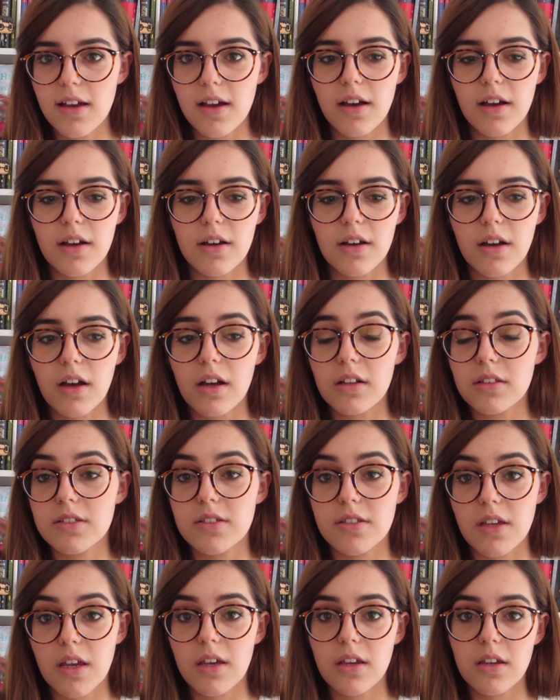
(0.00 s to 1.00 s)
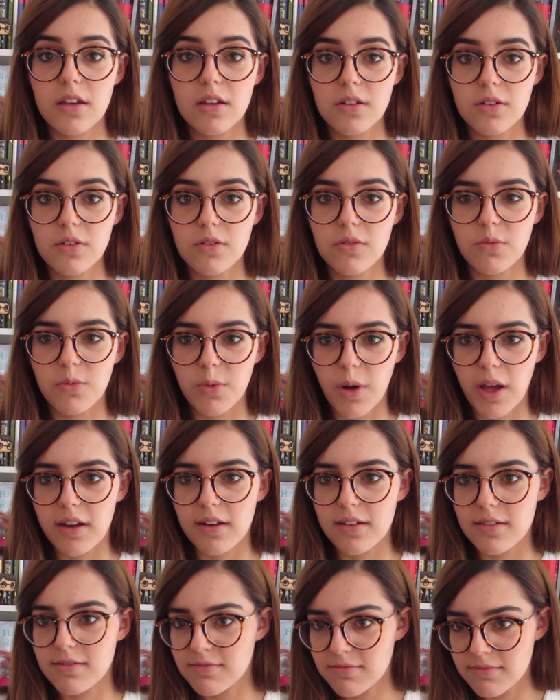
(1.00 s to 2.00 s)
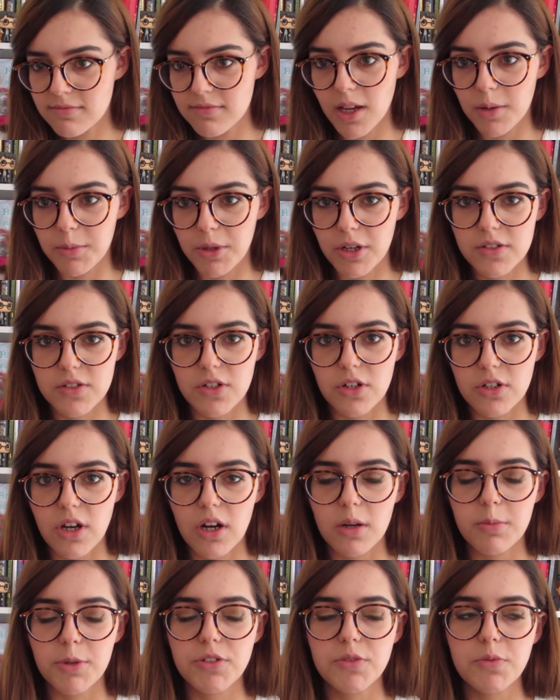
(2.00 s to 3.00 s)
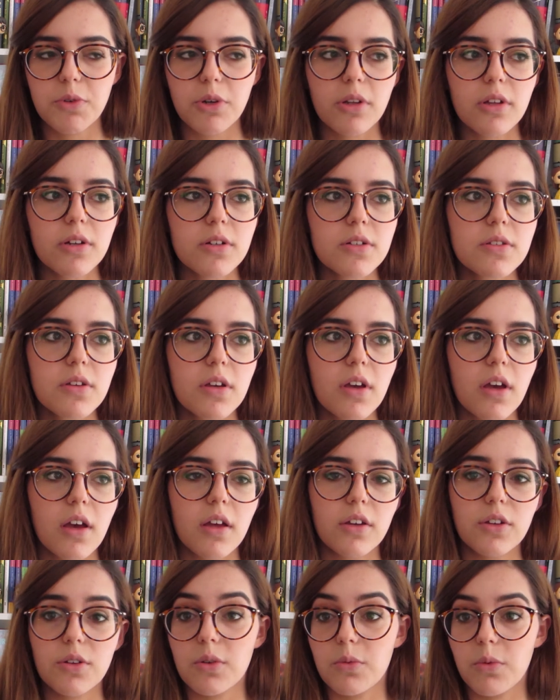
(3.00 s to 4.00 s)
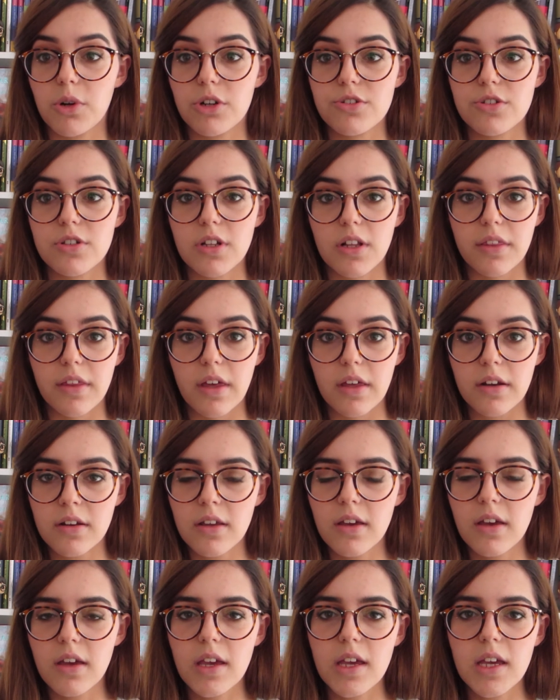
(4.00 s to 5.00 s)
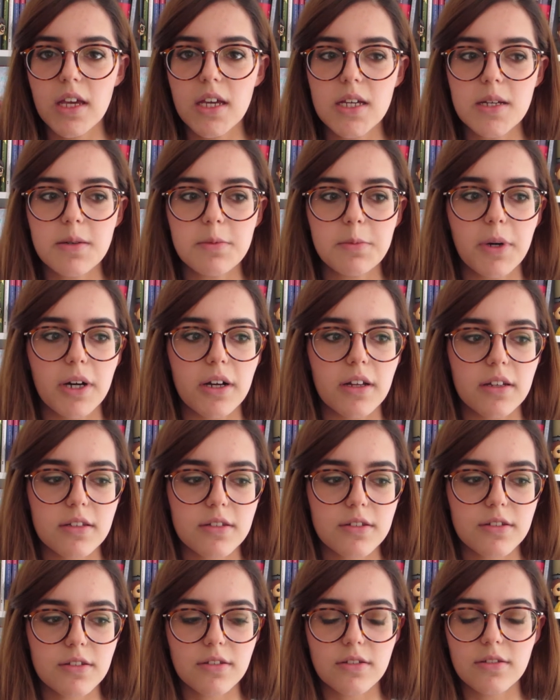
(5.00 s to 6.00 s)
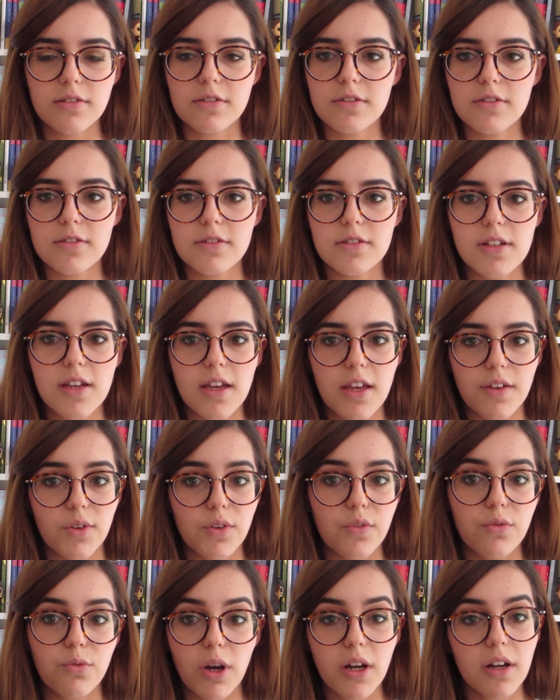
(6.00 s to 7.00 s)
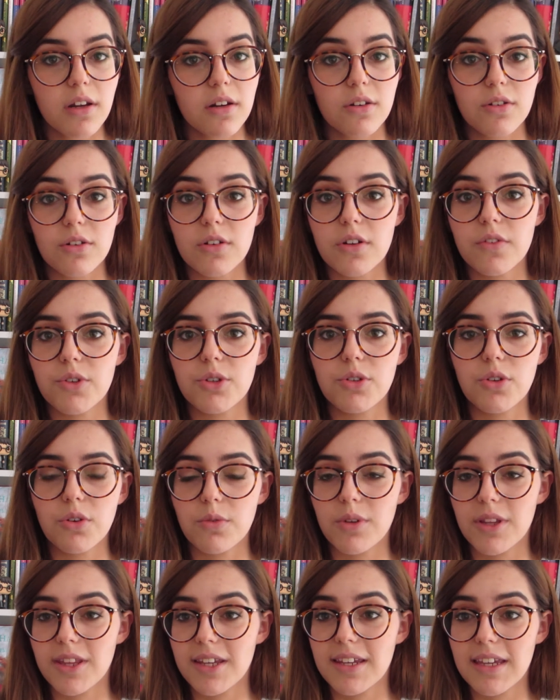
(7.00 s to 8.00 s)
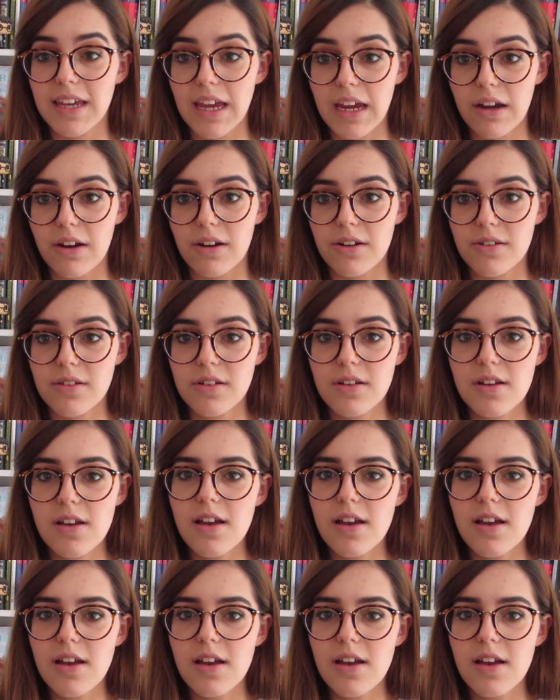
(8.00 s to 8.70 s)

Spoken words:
I'll say when I'm going to start talking about spoilers, and you can watch till then. But if you've read it or if you don't really care,